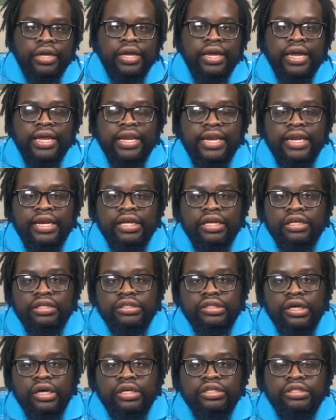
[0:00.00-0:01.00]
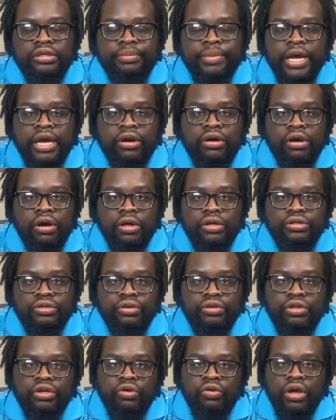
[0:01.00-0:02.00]
And then it talks about also
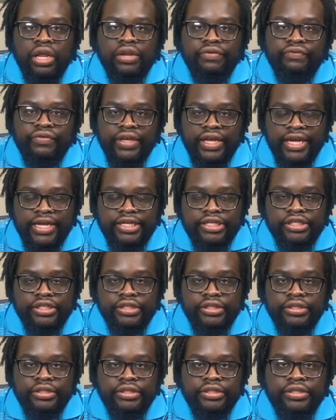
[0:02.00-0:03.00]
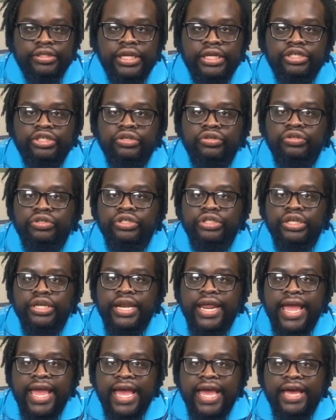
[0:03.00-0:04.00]
the qualifications that you should
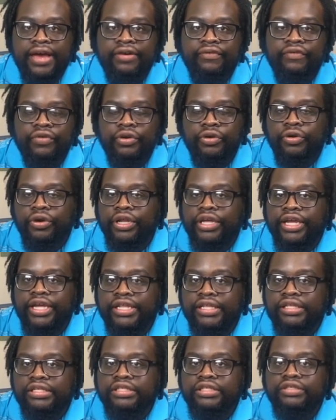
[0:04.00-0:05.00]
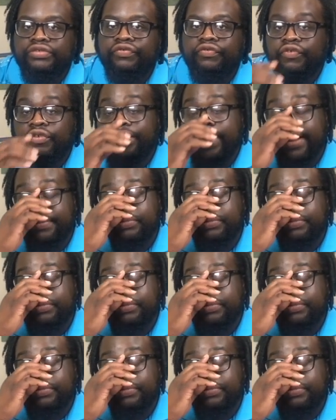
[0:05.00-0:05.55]
have in order to get for that